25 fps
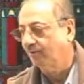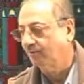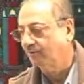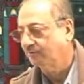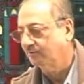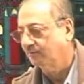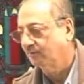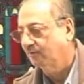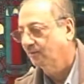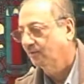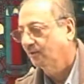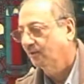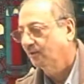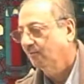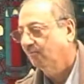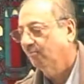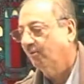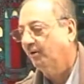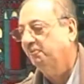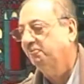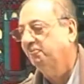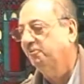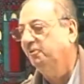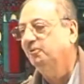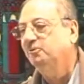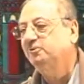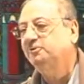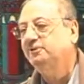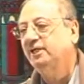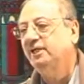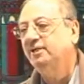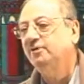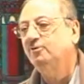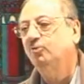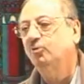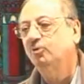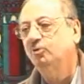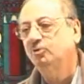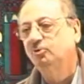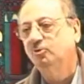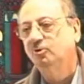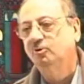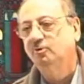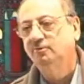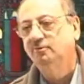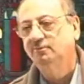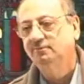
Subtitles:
to. What will you say in Urdu?